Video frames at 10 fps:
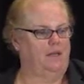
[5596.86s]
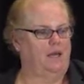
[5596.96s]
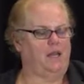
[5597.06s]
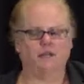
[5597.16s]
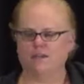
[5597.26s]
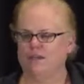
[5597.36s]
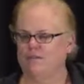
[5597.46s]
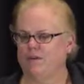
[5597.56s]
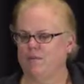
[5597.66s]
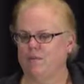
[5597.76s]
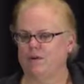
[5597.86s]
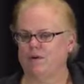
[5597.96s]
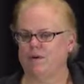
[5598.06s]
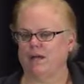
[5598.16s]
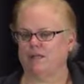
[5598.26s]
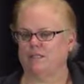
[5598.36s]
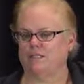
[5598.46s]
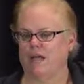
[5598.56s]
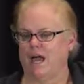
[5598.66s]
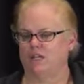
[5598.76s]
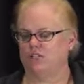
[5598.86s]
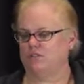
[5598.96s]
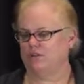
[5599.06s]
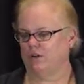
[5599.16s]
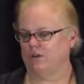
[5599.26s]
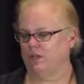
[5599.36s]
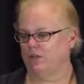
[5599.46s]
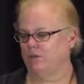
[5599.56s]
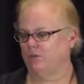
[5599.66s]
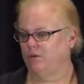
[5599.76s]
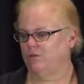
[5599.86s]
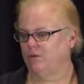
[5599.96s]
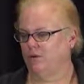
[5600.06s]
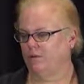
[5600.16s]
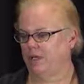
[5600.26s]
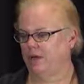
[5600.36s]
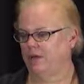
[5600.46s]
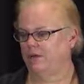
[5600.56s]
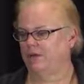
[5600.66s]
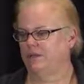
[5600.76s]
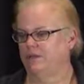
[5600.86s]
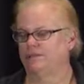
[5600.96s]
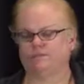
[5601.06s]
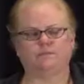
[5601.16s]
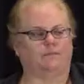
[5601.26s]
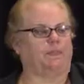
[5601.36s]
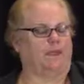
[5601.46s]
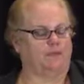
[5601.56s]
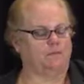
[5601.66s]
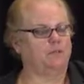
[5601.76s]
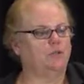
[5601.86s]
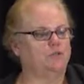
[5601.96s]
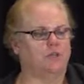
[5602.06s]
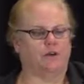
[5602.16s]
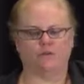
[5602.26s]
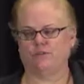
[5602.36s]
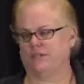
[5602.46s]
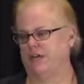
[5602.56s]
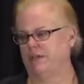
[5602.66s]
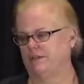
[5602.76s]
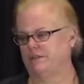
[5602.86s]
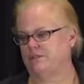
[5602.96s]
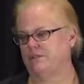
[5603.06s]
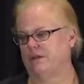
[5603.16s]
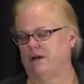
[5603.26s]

And I think if I remember correctly, dash is fairly new for home care. Okay, it's been used in other settings